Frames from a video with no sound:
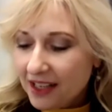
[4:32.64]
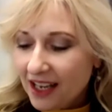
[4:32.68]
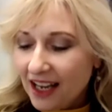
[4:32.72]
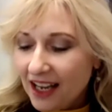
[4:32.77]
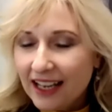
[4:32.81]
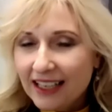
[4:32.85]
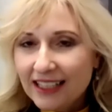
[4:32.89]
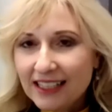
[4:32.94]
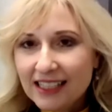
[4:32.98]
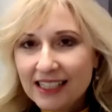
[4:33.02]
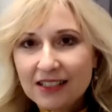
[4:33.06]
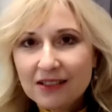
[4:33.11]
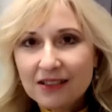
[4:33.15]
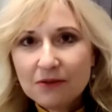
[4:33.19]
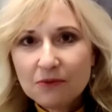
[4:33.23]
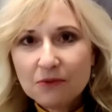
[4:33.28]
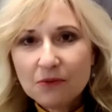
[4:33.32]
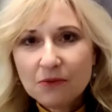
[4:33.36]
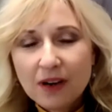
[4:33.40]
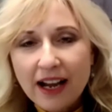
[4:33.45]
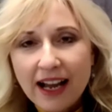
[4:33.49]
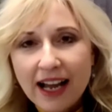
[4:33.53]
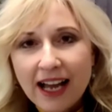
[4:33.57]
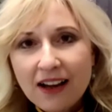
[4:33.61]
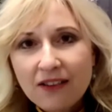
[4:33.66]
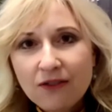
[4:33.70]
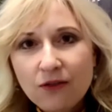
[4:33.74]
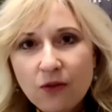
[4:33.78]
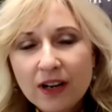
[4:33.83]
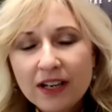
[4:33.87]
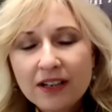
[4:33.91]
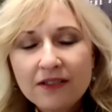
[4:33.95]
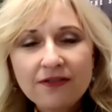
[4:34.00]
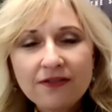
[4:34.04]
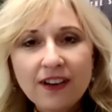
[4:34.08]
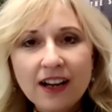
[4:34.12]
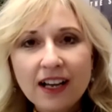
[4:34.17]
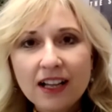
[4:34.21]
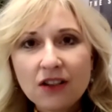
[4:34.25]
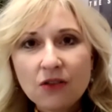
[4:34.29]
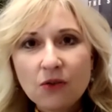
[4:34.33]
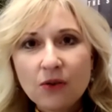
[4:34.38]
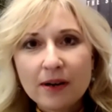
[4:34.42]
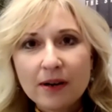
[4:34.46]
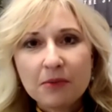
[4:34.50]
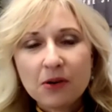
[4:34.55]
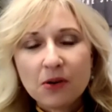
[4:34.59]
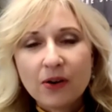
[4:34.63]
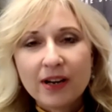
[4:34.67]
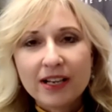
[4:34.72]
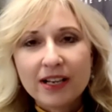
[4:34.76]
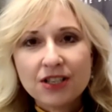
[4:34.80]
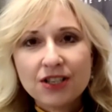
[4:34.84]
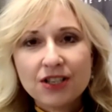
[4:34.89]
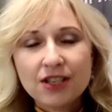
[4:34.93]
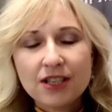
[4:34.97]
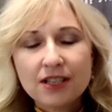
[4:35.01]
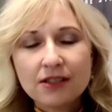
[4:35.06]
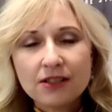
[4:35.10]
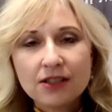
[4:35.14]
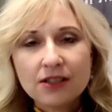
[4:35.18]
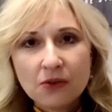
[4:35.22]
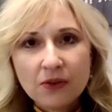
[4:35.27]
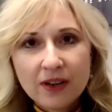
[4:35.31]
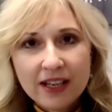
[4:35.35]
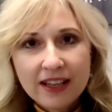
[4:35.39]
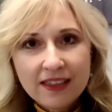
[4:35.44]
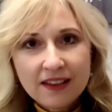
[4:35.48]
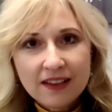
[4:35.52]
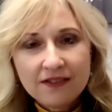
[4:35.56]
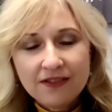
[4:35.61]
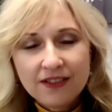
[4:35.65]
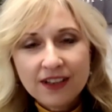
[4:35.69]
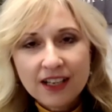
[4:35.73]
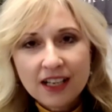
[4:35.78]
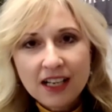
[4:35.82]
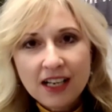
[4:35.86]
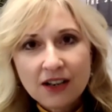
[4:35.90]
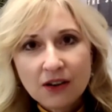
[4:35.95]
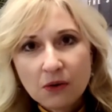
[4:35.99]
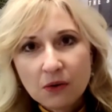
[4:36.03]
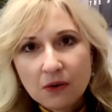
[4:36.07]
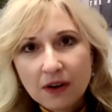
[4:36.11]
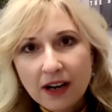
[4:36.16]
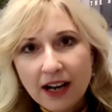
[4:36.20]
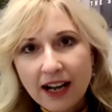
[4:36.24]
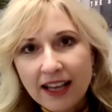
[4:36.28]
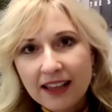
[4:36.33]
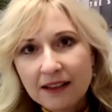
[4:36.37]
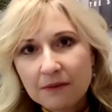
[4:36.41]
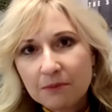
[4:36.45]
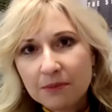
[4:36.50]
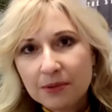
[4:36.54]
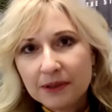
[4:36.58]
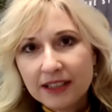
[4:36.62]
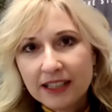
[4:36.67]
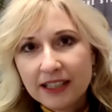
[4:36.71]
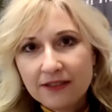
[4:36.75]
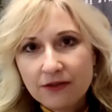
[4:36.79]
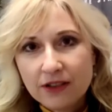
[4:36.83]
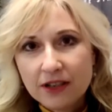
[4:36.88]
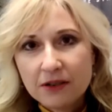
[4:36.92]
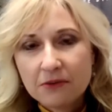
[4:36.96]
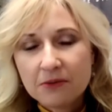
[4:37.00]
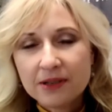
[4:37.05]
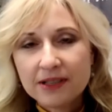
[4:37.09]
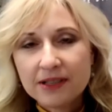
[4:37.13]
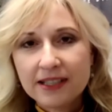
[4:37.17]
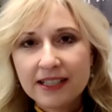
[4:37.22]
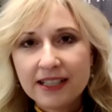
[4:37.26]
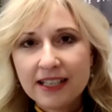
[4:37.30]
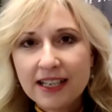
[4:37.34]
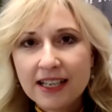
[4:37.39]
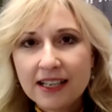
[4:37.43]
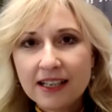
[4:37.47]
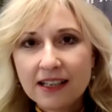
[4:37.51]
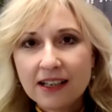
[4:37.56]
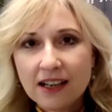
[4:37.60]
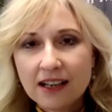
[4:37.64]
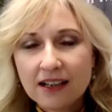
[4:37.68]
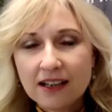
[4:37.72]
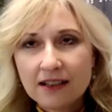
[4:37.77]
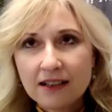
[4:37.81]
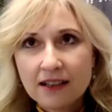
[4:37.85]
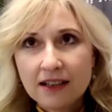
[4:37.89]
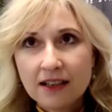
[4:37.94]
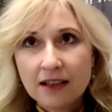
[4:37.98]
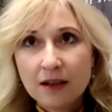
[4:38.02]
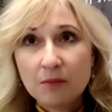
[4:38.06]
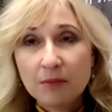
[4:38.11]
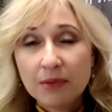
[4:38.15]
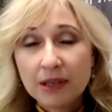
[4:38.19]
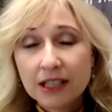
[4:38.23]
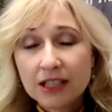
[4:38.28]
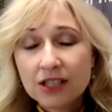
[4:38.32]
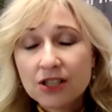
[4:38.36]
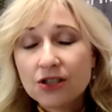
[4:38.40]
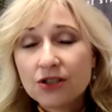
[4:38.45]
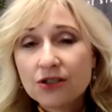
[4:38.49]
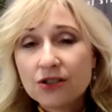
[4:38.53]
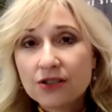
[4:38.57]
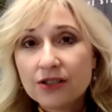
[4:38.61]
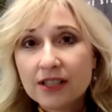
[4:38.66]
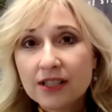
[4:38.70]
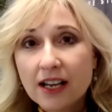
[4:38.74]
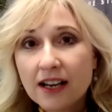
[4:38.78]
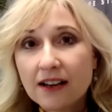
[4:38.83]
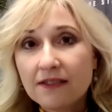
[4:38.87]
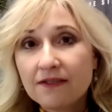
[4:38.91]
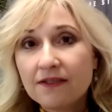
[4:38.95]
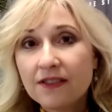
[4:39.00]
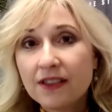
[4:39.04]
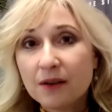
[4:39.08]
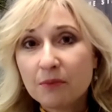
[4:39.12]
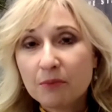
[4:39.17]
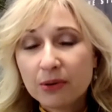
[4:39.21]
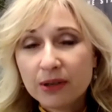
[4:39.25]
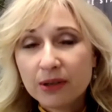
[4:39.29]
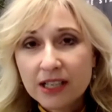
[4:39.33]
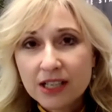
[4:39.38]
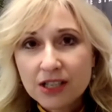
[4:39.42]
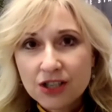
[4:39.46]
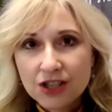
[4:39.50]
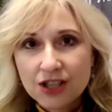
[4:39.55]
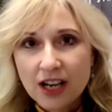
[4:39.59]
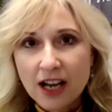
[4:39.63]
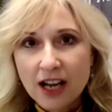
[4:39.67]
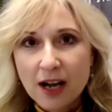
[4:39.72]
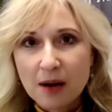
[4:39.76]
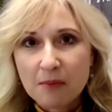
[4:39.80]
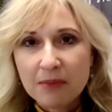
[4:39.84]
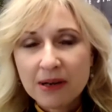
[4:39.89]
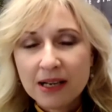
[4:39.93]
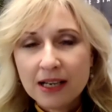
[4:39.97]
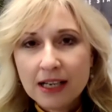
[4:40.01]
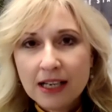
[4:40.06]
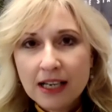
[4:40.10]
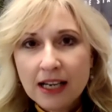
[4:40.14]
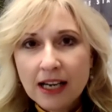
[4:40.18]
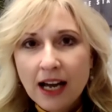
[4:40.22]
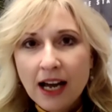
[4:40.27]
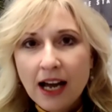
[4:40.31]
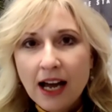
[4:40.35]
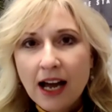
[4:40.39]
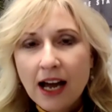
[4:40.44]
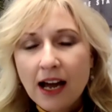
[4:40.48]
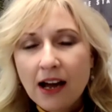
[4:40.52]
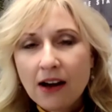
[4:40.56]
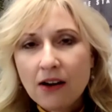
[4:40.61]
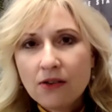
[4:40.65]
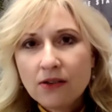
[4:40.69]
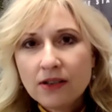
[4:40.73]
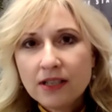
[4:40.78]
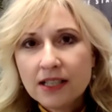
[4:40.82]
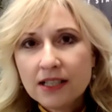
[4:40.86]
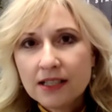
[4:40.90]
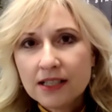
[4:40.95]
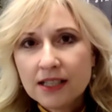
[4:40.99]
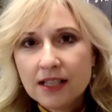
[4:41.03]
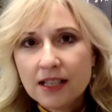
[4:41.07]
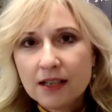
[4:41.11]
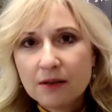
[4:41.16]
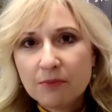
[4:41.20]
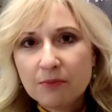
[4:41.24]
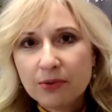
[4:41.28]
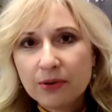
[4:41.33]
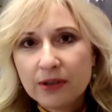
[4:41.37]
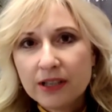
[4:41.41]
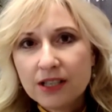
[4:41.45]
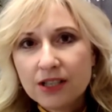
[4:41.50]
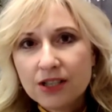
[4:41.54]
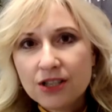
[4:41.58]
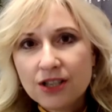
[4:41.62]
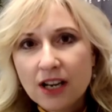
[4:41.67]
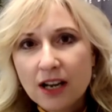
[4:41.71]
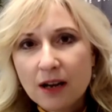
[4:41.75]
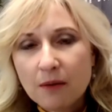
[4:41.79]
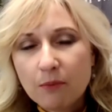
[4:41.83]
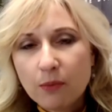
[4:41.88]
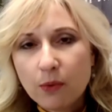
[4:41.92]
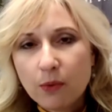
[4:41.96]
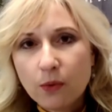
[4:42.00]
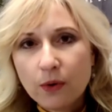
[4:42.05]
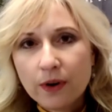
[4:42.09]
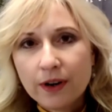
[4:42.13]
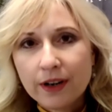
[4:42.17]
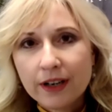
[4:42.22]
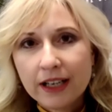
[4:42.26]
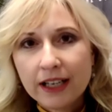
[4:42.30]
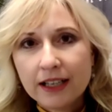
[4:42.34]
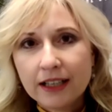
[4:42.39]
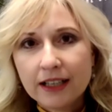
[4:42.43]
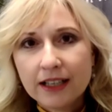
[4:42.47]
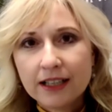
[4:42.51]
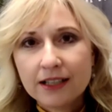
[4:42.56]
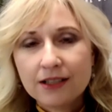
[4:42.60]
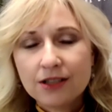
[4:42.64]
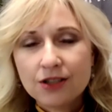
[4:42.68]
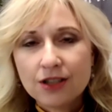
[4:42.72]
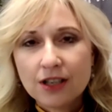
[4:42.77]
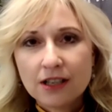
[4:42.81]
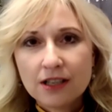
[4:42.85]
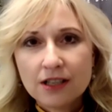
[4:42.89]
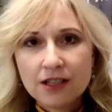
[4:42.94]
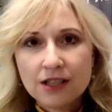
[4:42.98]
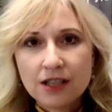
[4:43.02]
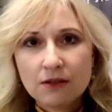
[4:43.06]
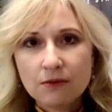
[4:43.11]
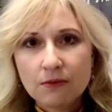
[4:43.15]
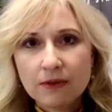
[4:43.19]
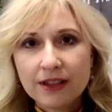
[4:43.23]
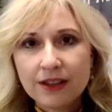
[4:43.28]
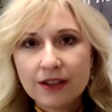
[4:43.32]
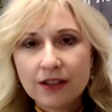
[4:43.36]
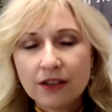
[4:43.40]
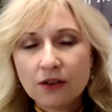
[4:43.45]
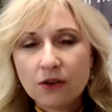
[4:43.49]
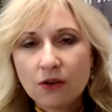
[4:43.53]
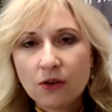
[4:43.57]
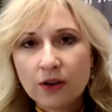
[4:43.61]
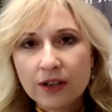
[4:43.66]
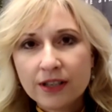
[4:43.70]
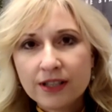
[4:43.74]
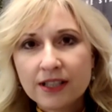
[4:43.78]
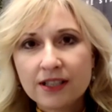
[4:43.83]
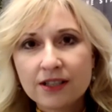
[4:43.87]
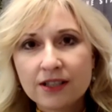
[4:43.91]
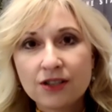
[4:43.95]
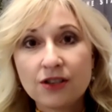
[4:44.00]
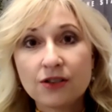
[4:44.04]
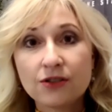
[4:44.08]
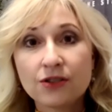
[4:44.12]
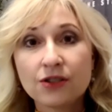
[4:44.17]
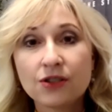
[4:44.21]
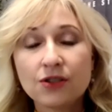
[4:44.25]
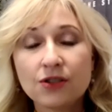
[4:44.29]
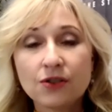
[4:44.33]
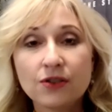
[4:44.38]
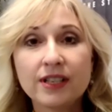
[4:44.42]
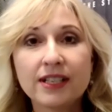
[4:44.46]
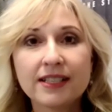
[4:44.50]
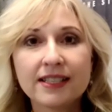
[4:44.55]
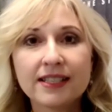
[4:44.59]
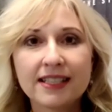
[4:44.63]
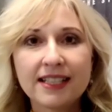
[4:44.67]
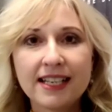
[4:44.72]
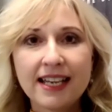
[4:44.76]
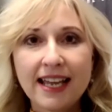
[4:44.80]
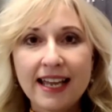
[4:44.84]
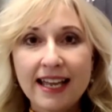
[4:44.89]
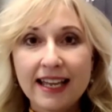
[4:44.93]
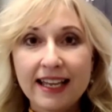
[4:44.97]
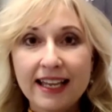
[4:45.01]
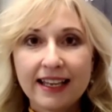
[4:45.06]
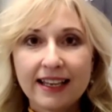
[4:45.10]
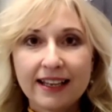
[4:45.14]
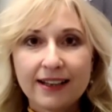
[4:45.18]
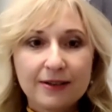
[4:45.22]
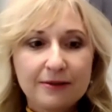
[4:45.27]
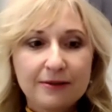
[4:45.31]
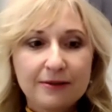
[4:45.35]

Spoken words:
I did have one follow-up question. So in the video, I believe we were seeing pictures of the print shop. How does the print shop work in conjunction with the courses your students take?